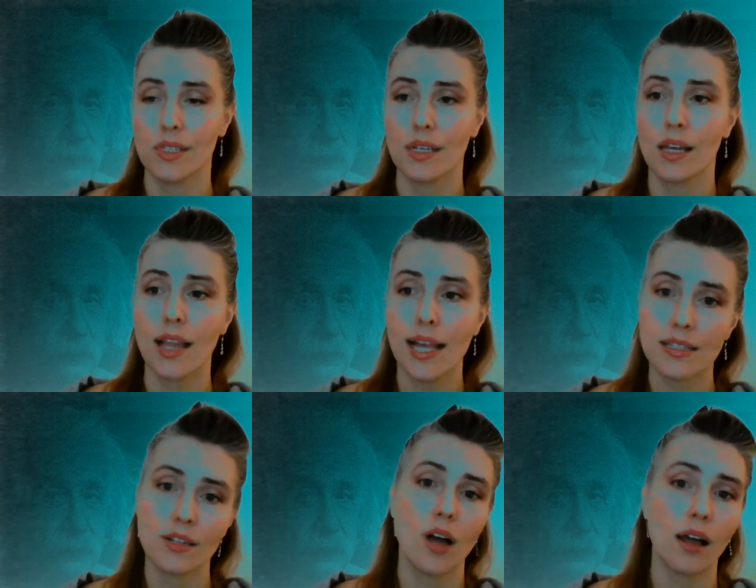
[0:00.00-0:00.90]

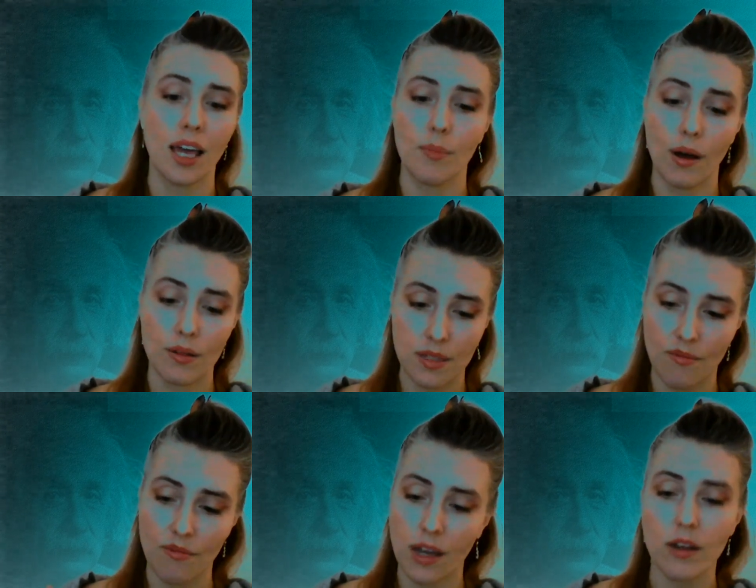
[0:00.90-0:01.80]
unless they're talking about
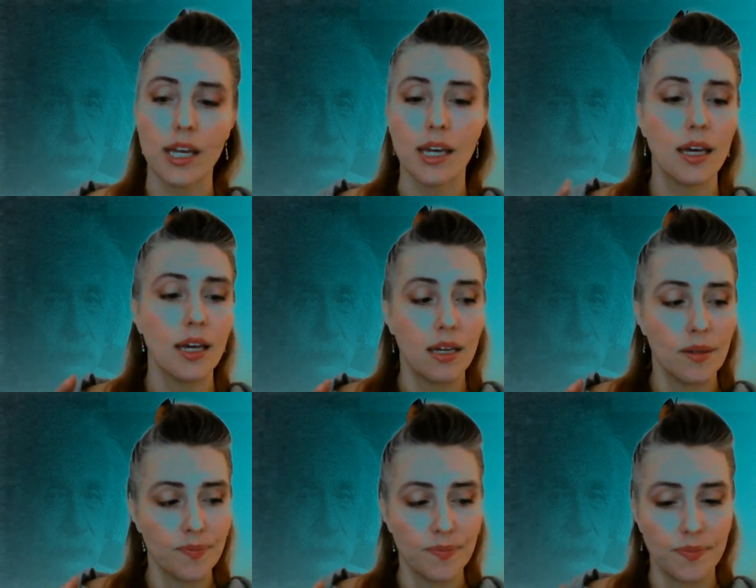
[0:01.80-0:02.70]
some very
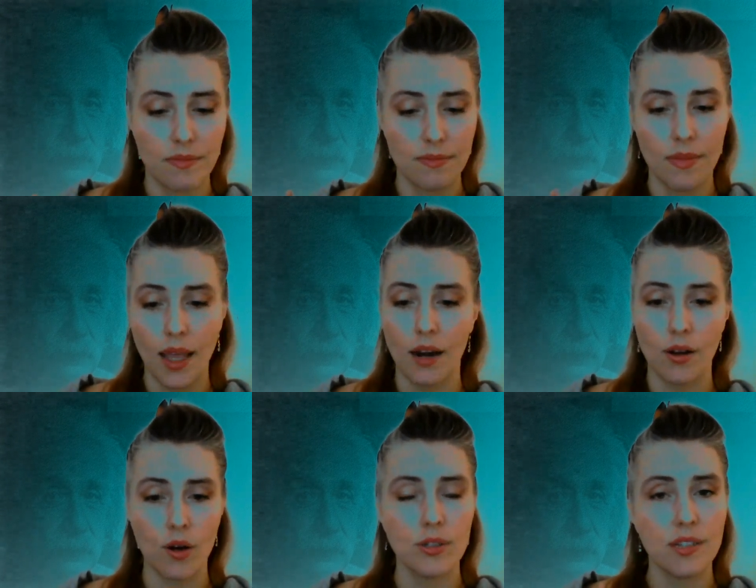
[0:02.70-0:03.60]

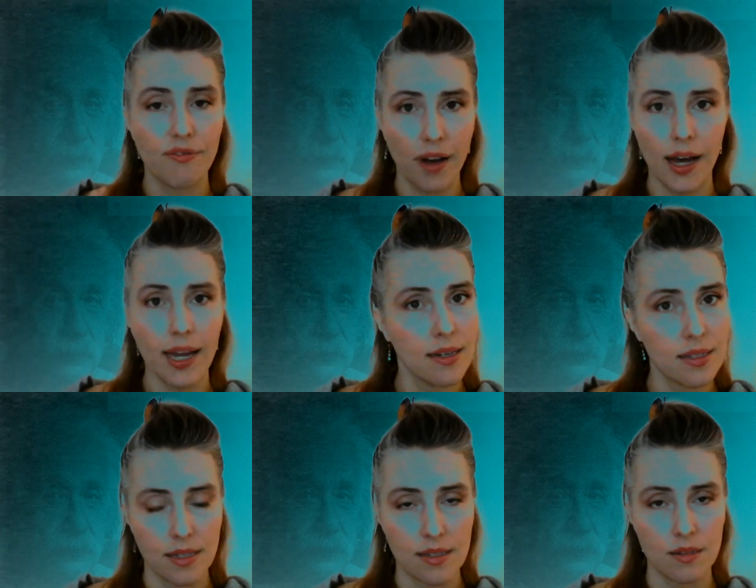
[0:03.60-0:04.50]
narrow, defined
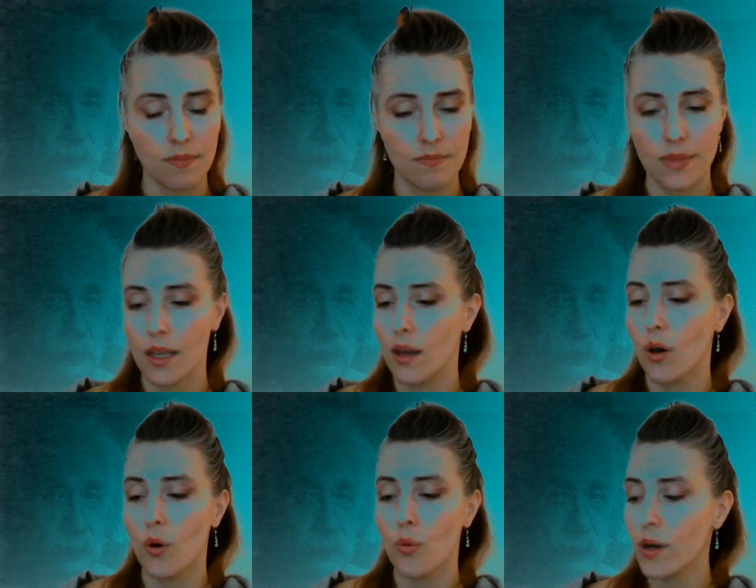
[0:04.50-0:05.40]
system.
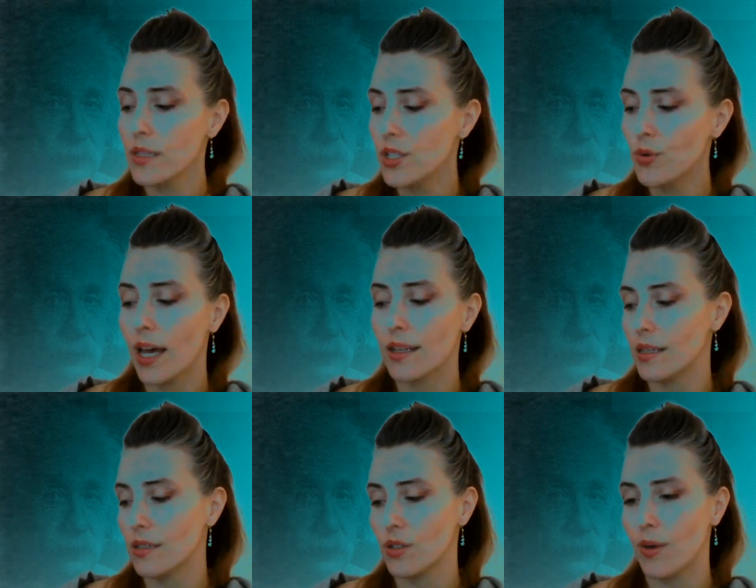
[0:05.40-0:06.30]
Once you get
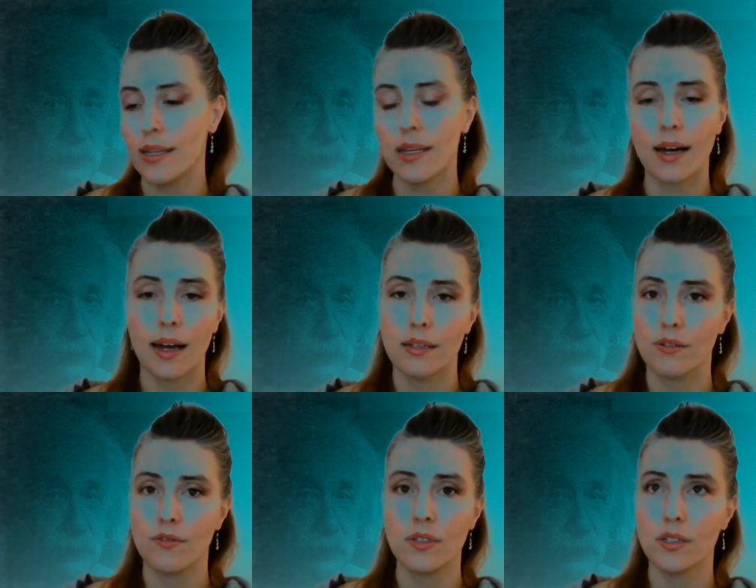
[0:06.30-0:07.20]
into any kind
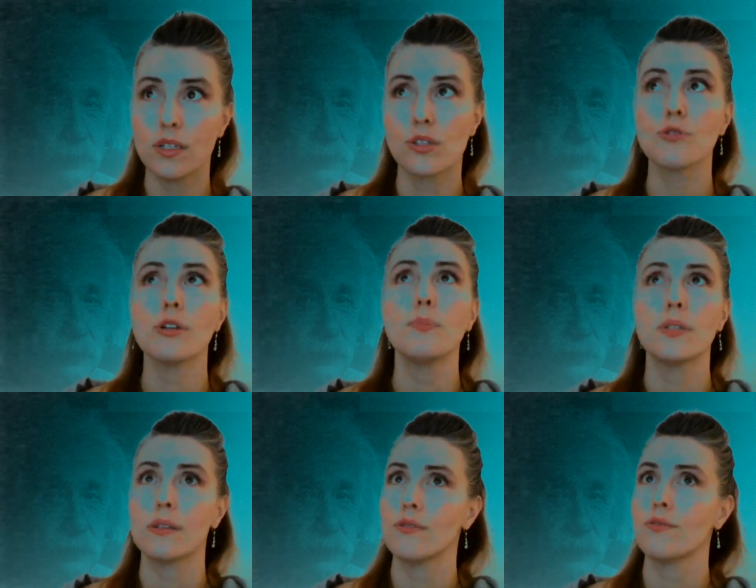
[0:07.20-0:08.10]
of
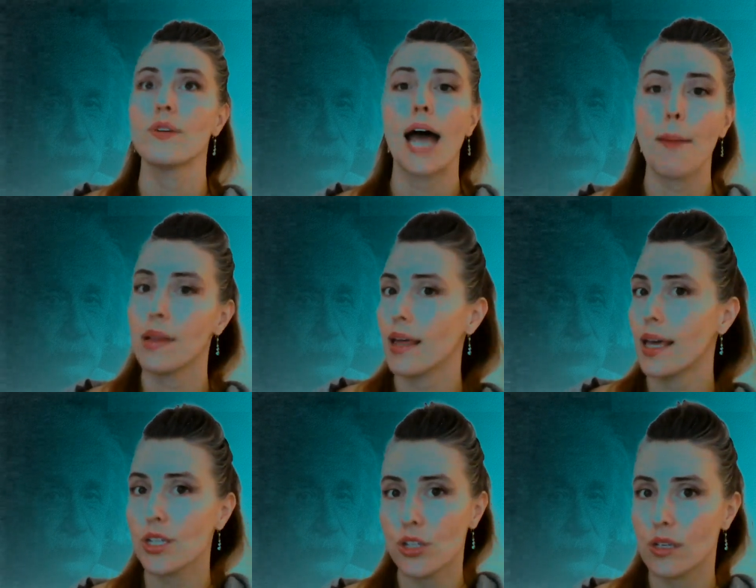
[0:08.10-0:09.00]
descriptive
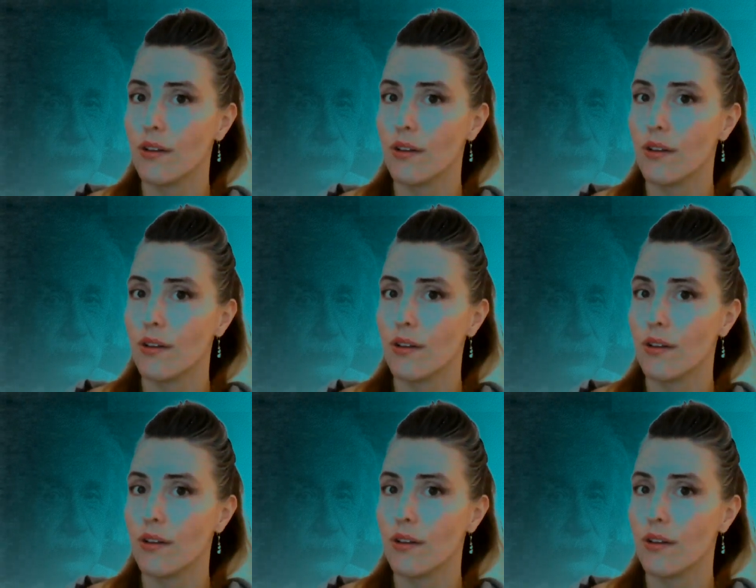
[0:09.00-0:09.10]
application